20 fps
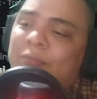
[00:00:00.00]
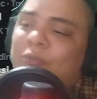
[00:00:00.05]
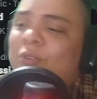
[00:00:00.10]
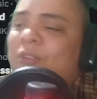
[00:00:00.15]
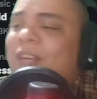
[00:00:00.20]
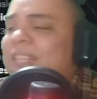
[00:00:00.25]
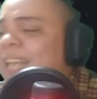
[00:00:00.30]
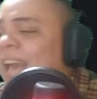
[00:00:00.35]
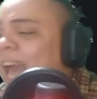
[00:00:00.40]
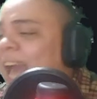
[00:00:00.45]
to
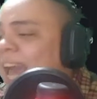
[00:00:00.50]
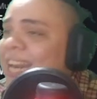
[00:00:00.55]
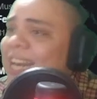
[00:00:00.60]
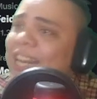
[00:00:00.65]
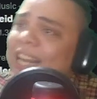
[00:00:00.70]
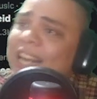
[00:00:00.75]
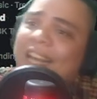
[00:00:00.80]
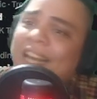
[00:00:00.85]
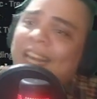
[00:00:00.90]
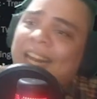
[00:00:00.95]
the
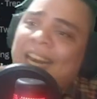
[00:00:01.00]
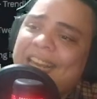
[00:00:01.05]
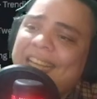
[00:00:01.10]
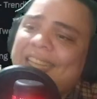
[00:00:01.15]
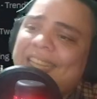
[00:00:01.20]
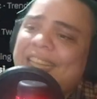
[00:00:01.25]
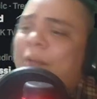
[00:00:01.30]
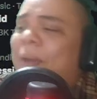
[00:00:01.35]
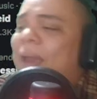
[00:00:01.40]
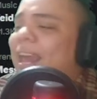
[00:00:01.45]
channel, click
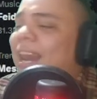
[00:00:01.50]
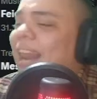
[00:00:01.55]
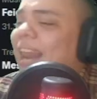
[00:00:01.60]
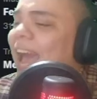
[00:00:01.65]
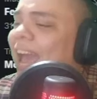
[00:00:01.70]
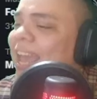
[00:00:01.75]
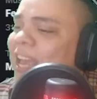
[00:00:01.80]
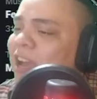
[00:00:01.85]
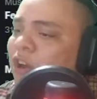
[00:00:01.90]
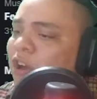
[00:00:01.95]
the bell.
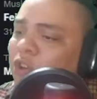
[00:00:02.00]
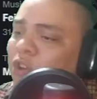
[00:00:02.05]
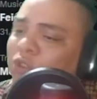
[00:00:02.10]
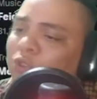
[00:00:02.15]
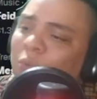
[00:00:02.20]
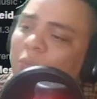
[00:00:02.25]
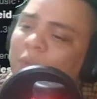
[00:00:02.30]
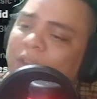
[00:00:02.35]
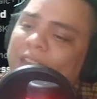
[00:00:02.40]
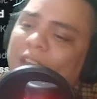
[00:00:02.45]
I am going
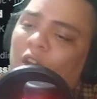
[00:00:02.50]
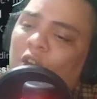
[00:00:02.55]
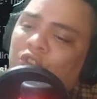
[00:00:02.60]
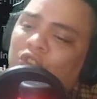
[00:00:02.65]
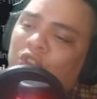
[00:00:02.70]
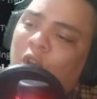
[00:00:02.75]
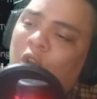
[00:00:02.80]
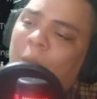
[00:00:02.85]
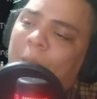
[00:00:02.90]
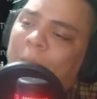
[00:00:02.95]
to be
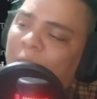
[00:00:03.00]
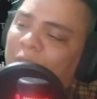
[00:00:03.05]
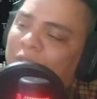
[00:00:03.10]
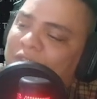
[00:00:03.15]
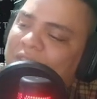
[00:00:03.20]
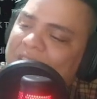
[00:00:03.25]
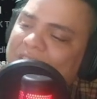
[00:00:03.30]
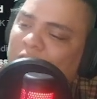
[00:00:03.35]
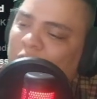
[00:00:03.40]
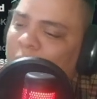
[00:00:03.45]
on top
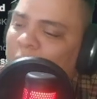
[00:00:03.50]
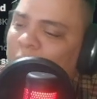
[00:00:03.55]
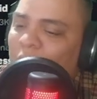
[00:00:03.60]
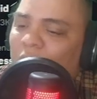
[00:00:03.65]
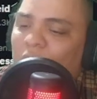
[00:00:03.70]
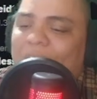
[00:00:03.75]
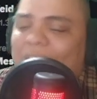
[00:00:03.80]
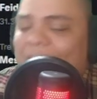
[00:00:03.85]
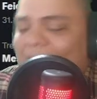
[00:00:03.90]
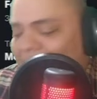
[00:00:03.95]
of this,
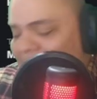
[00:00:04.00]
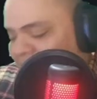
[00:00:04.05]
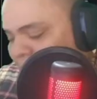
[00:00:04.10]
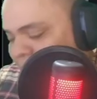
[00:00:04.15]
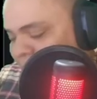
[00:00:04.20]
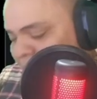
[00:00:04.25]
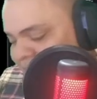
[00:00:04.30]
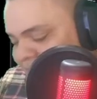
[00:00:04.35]
brother, every